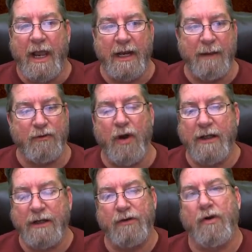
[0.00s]
I'm trying
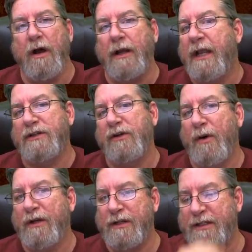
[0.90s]
to draw and answer
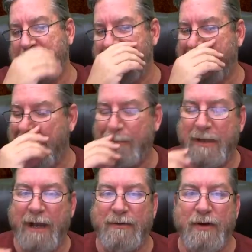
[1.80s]
questions at the same
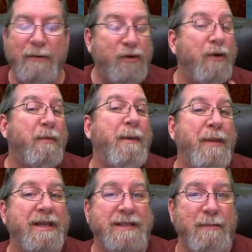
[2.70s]
time. So I'm doing my
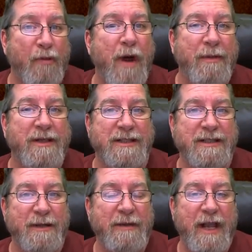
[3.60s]
best, I promise. And
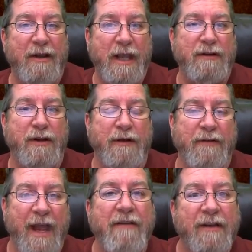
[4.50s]
someday I'll get to you if
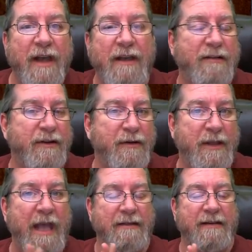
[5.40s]
I haven't gotten to you
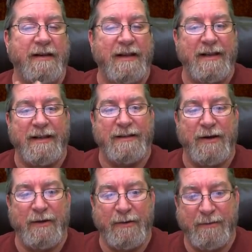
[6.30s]
yet.
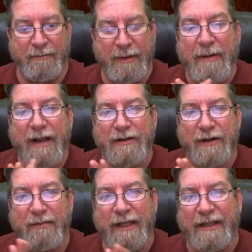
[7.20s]
So be patient,
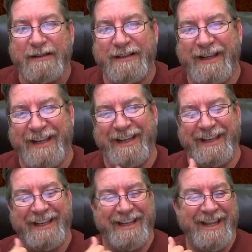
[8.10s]
please.
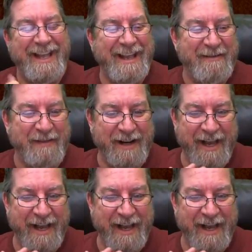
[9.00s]
But,